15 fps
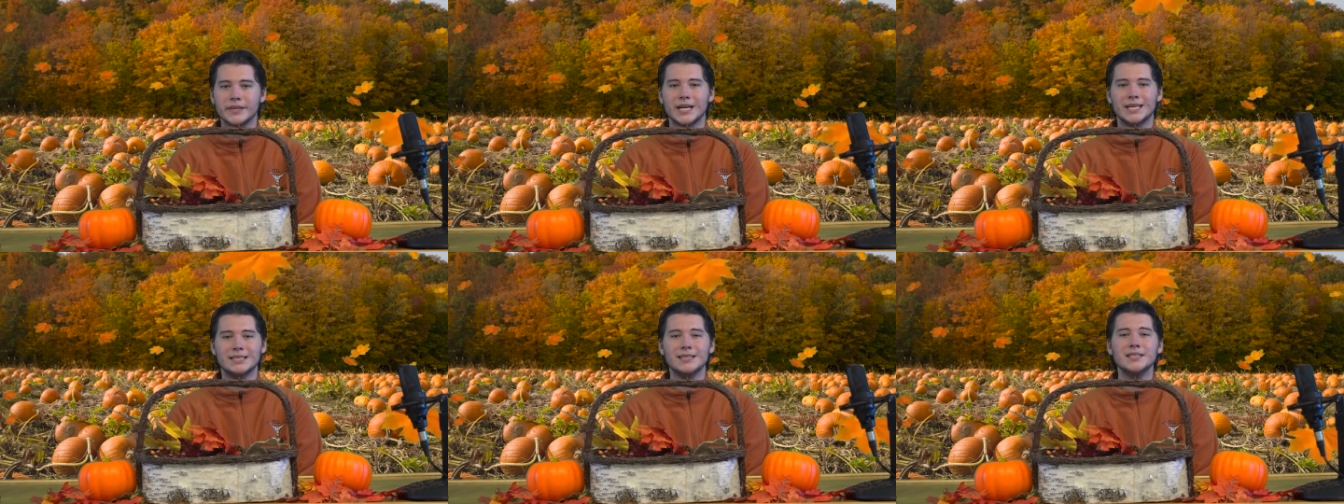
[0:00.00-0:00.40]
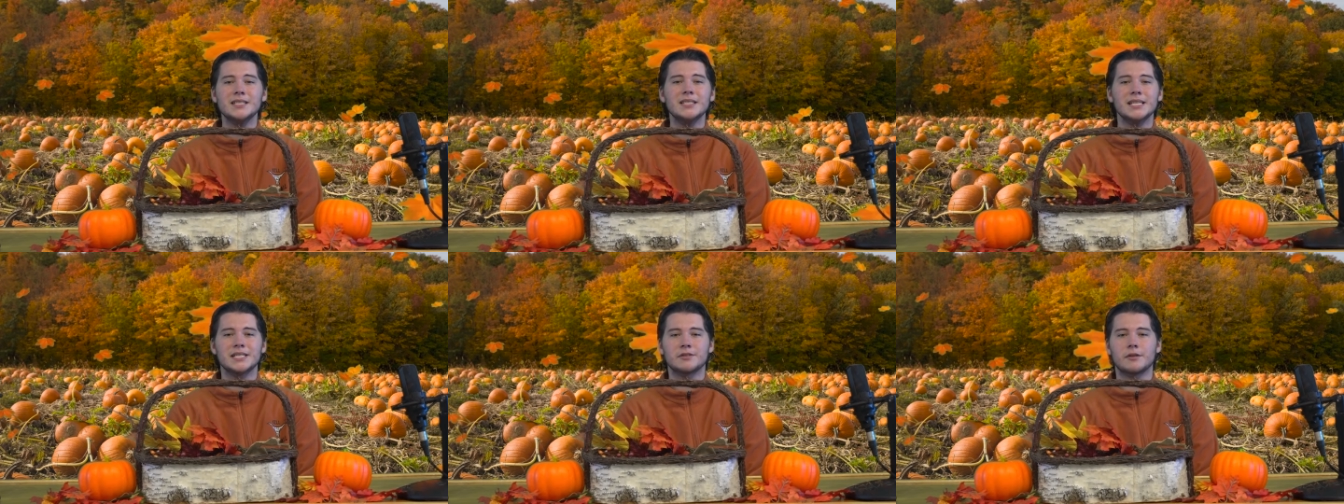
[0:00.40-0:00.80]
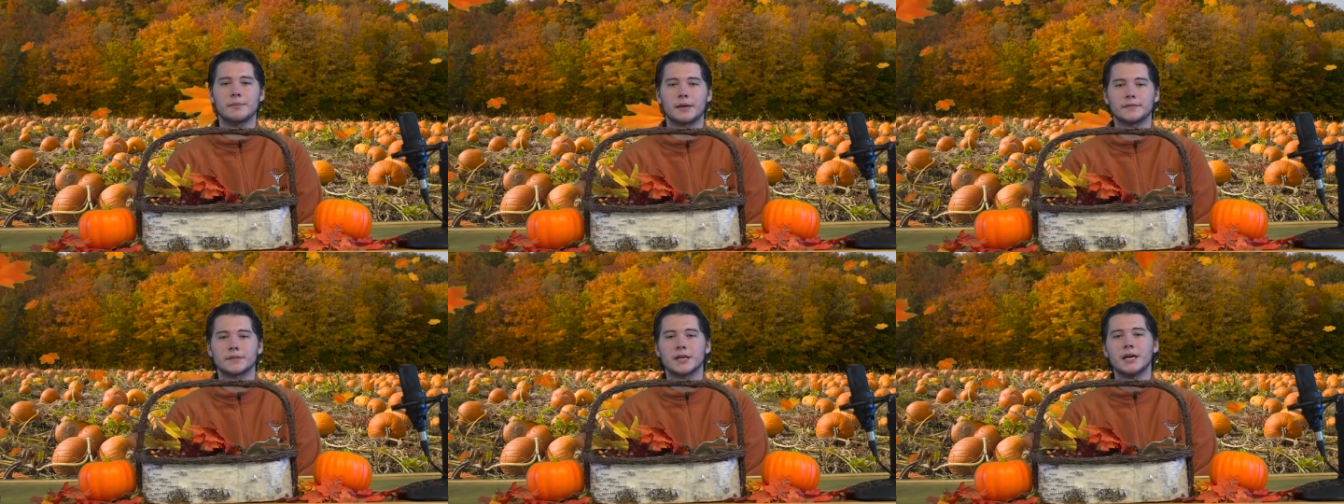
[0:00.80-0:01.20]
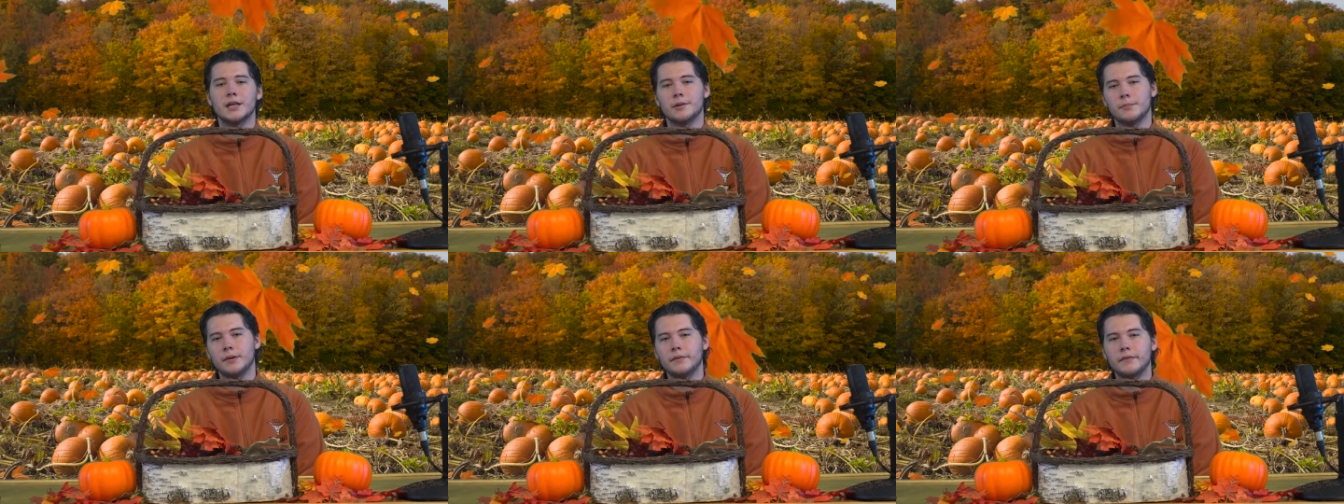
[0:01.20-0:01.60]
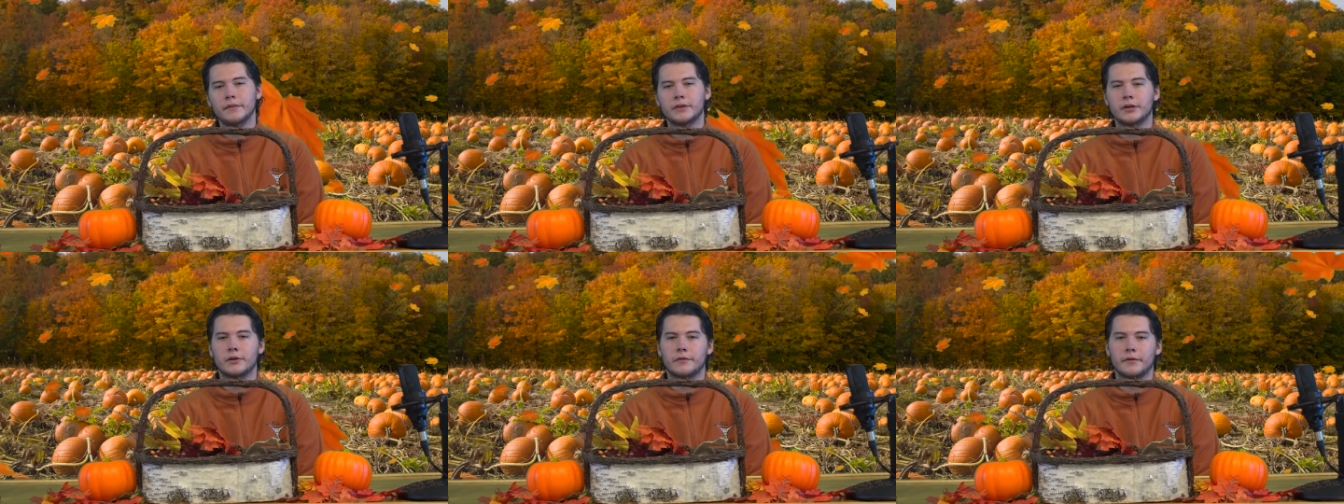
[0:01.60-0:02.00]
Attention history buffs. The month of
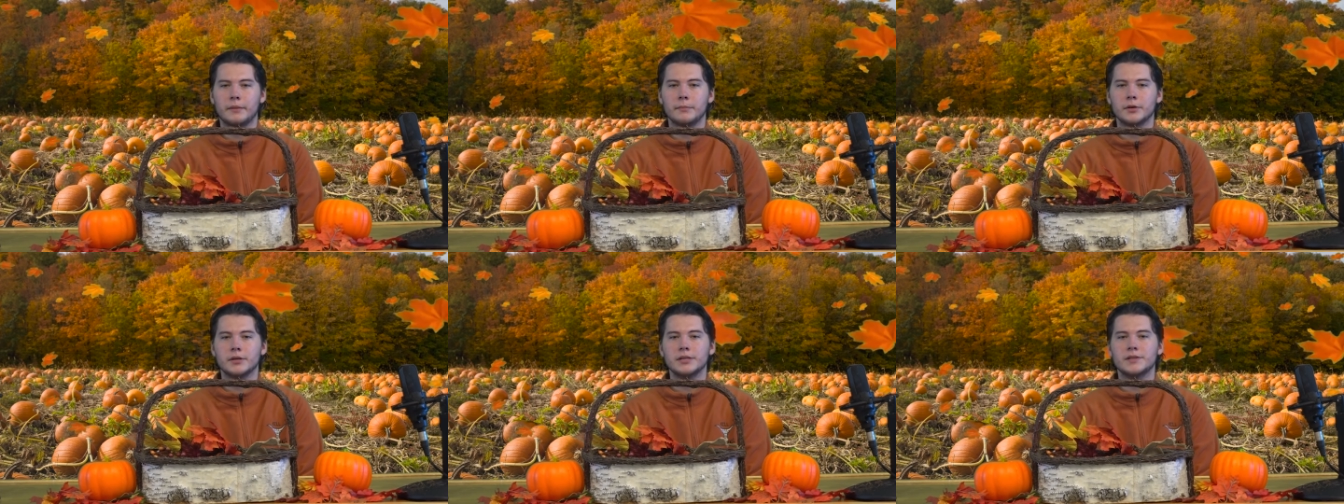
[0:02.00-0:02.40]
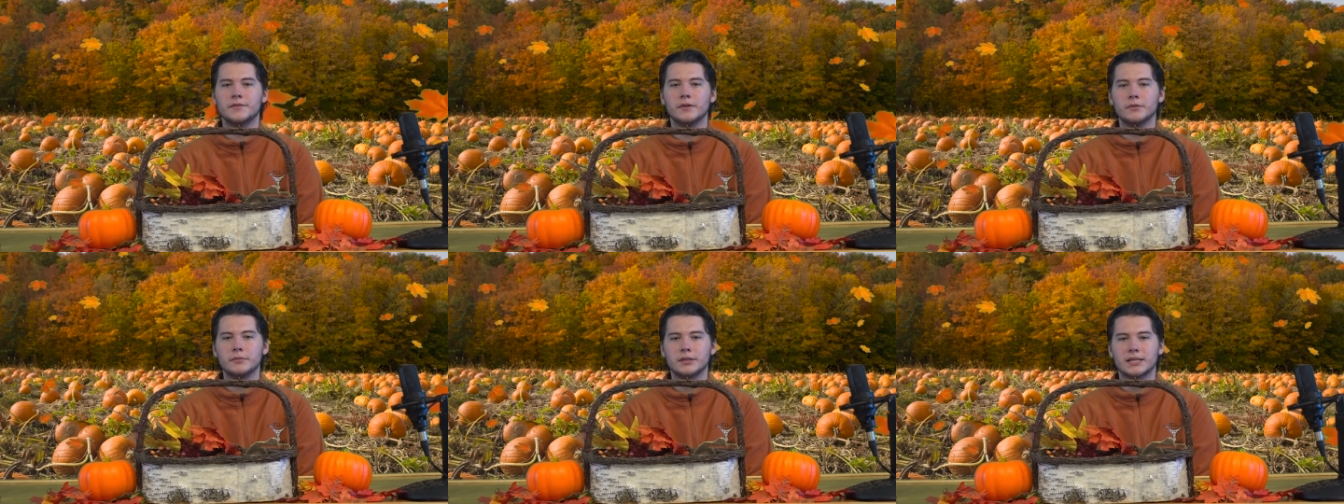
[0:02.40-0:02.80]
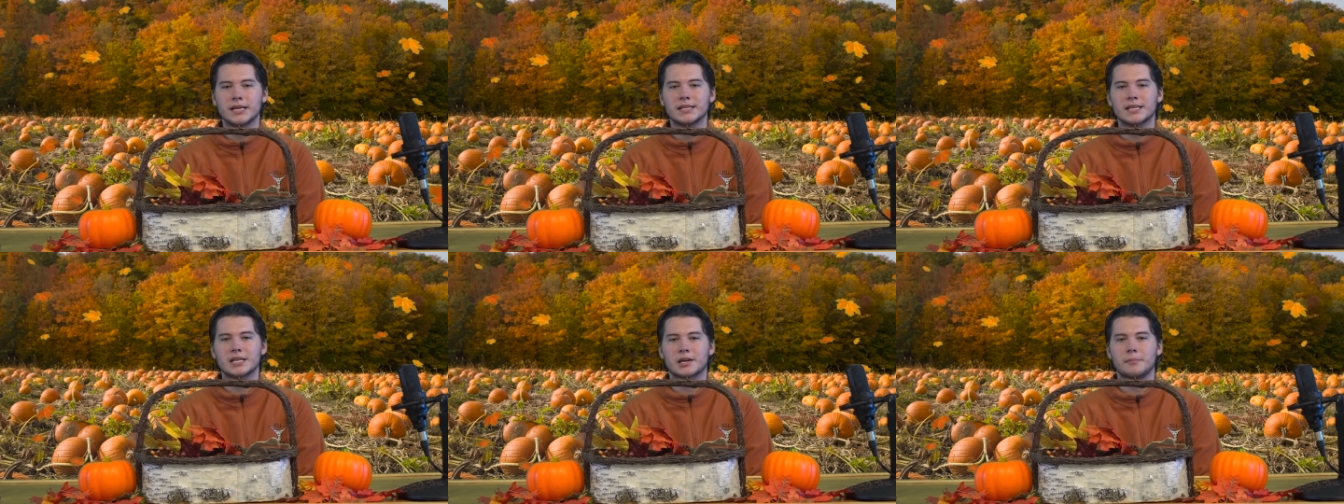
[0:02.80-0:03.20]
November is filled with days that